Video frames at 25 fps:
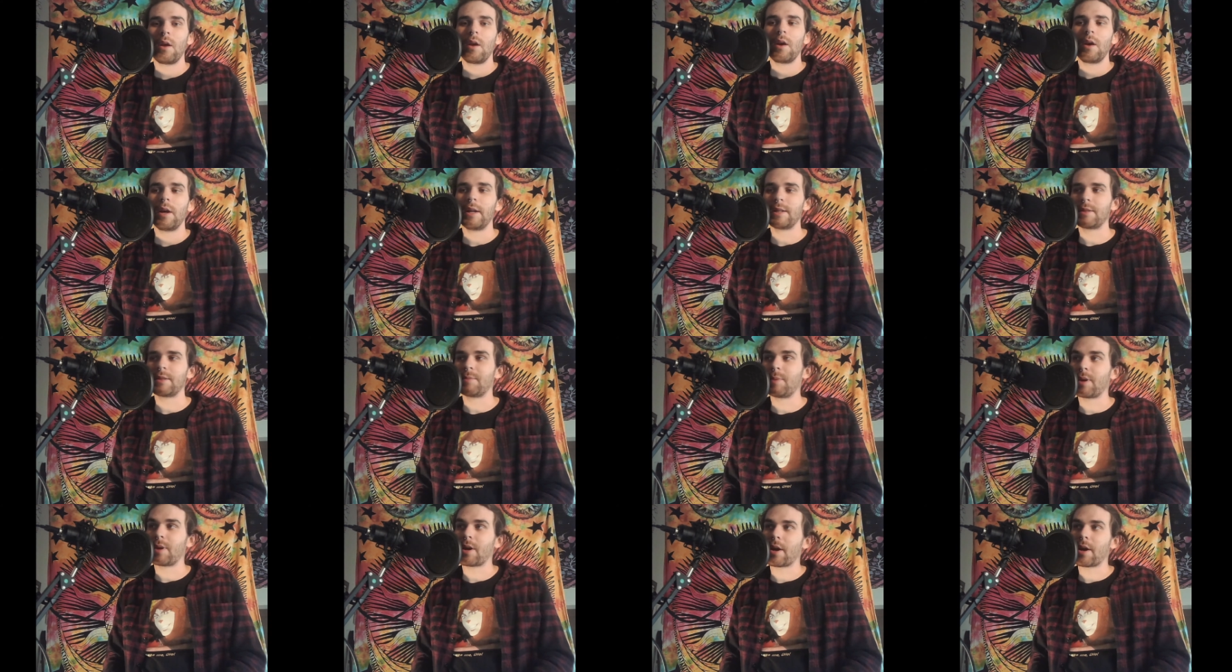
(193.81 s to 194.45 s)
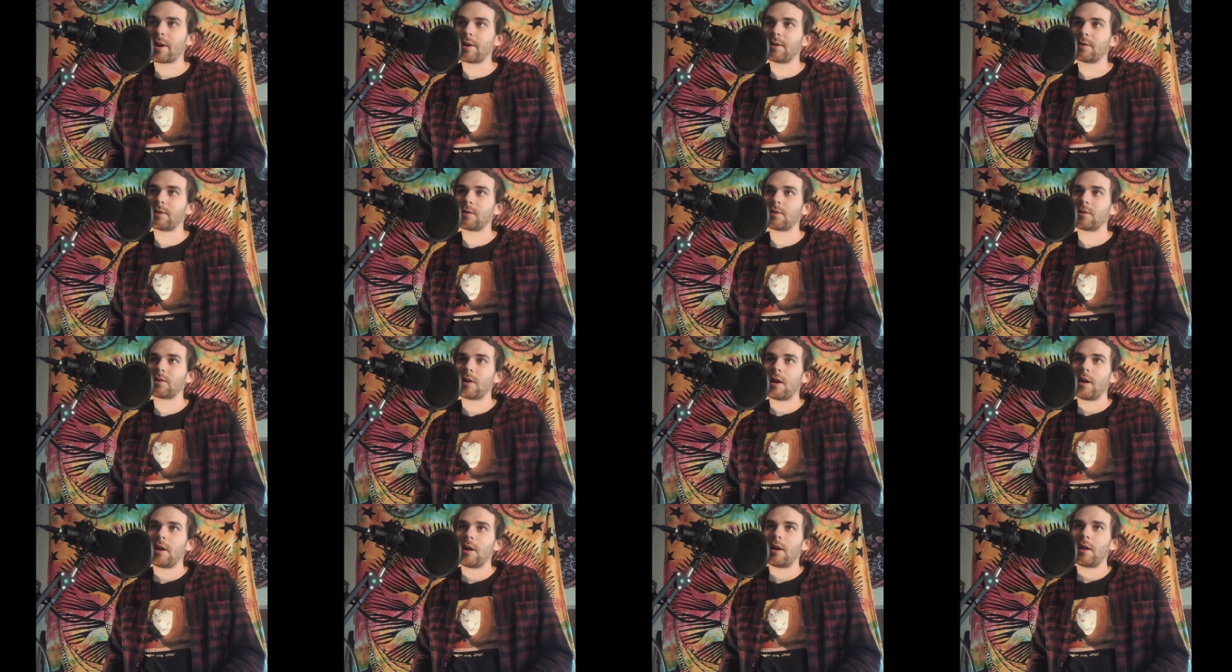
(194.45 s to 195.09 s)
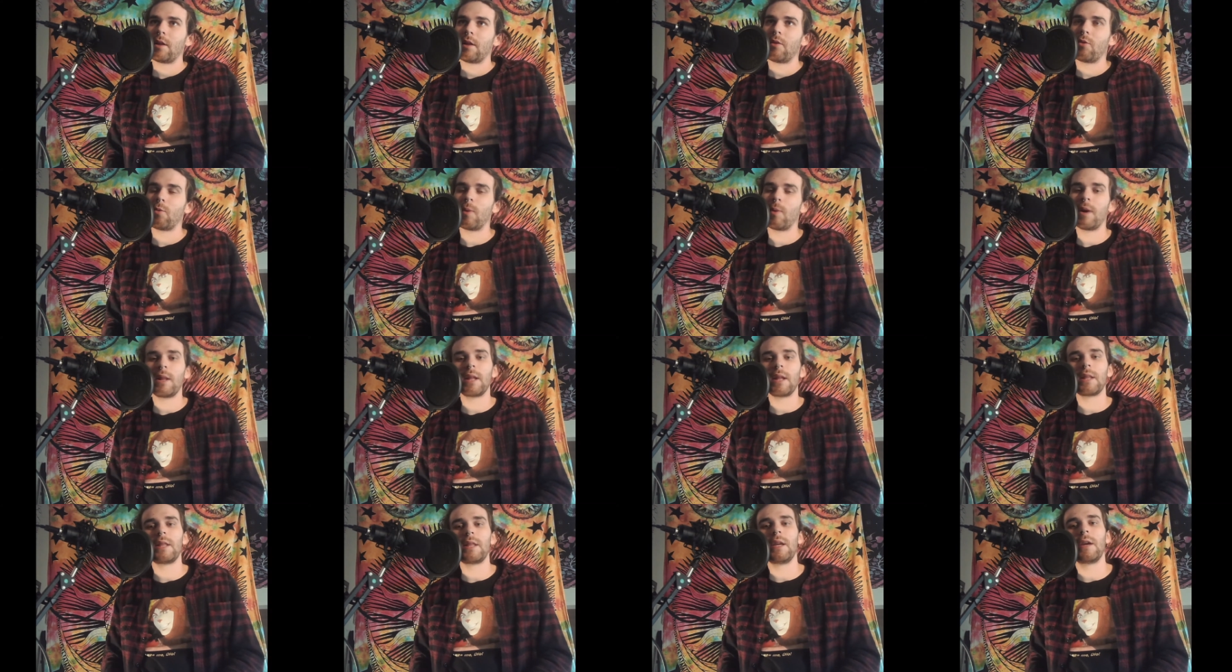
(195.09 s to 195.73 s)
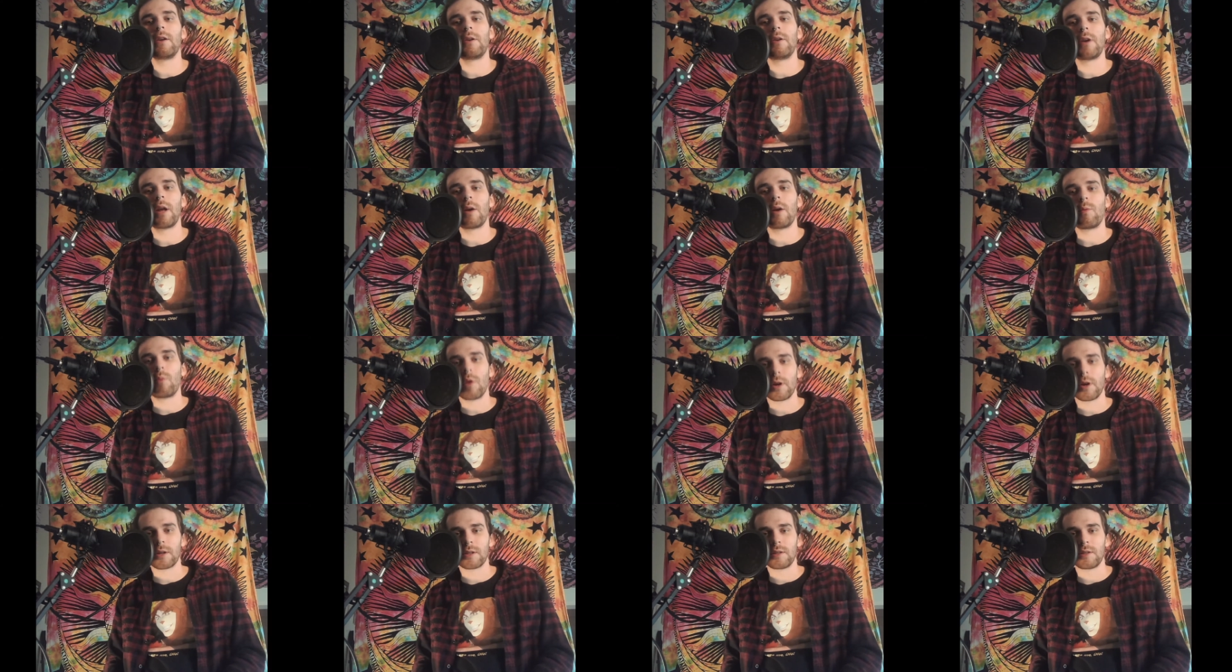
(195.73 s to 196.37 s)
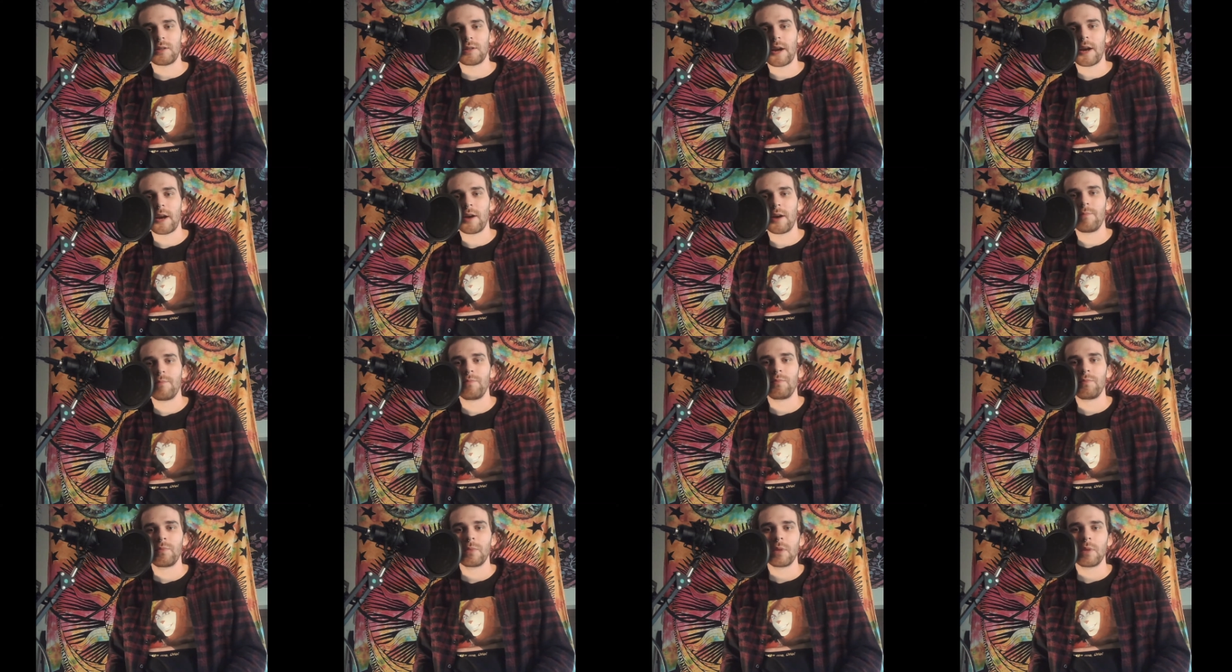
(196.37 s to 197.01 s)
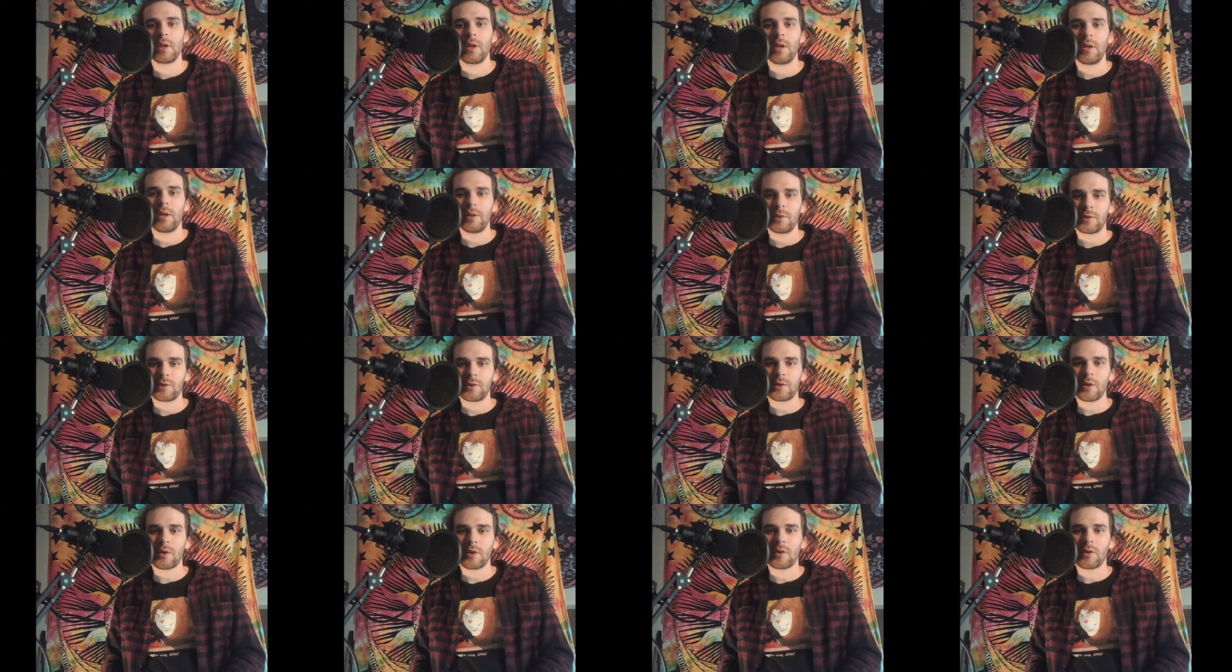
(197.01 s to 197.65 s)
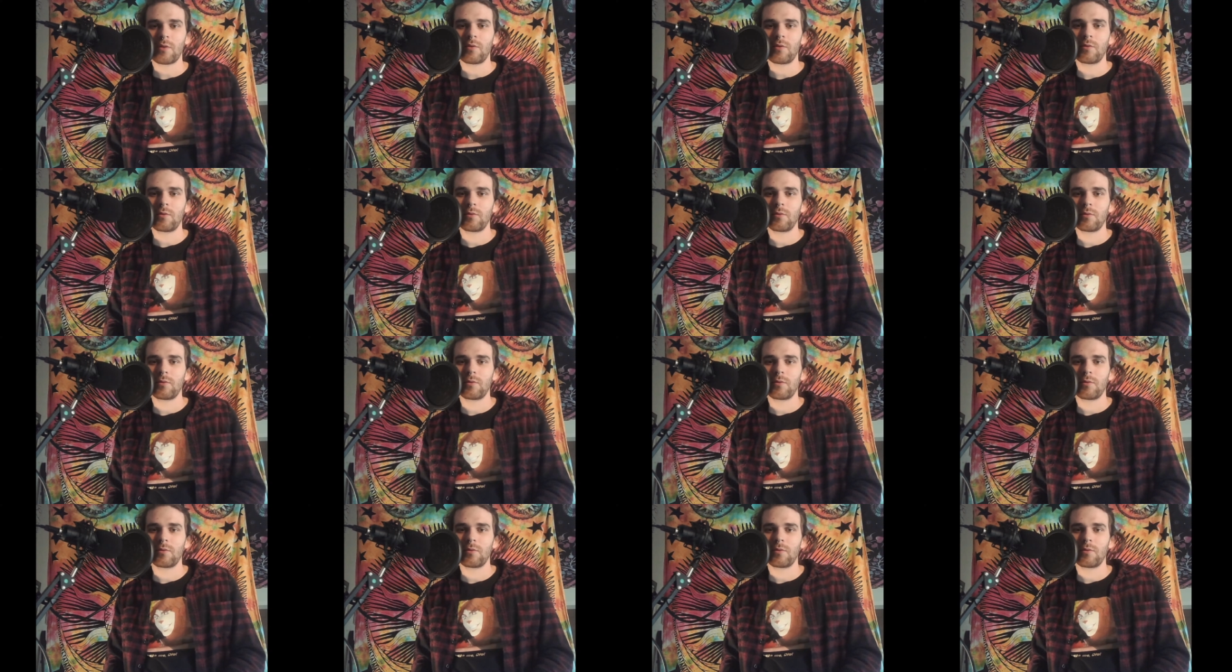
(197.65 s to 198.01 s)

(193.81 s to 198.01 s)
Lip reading: it's because the way that the internet works now is so